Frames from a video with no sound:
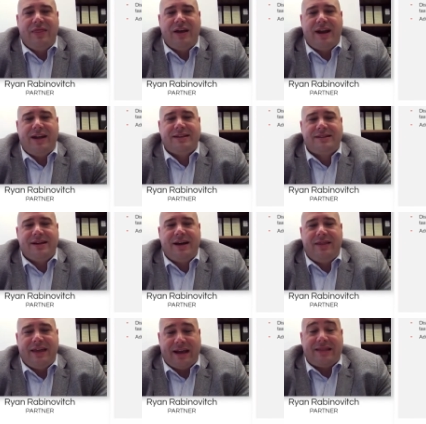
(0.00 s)
that it's
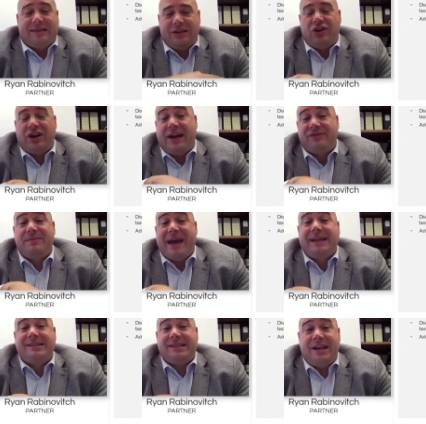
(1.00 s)
that you can have some
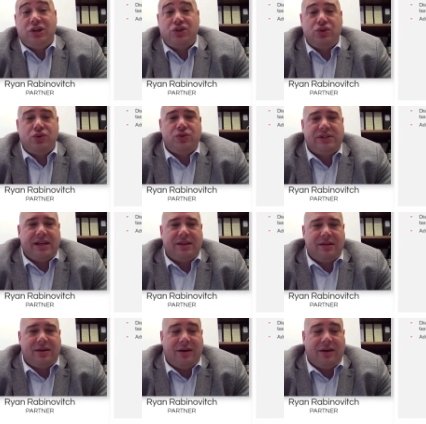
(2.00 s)
exit issues and